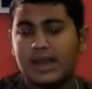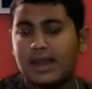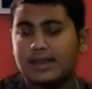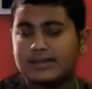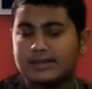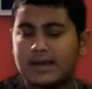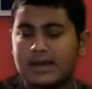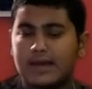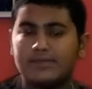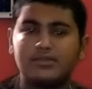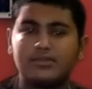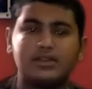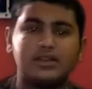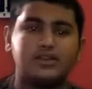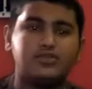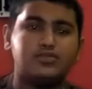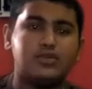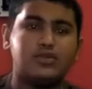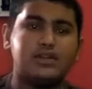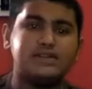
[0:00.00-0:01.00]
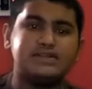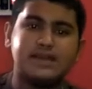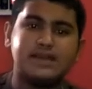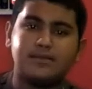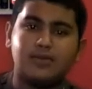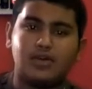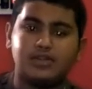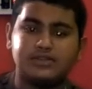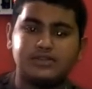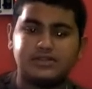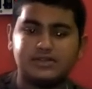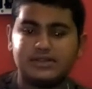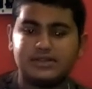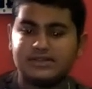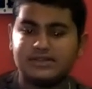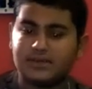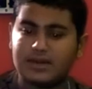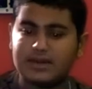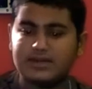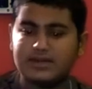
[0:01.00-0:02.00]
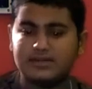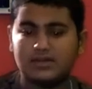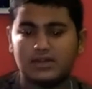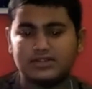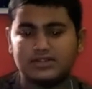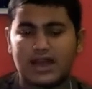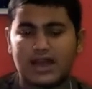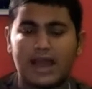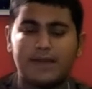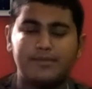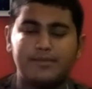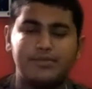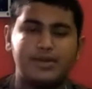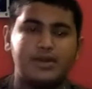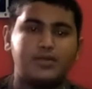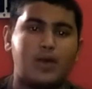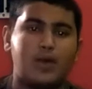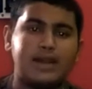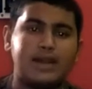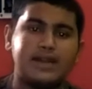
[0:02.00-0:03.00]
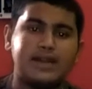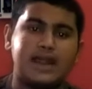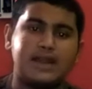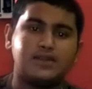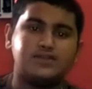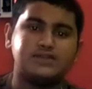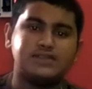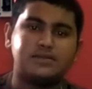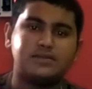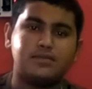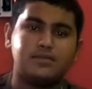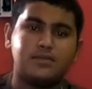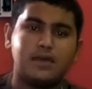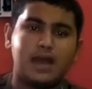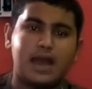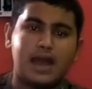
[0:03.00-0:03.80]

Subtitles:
It comes with a dual SIM also. This one is also hybrid, 1 nano SIM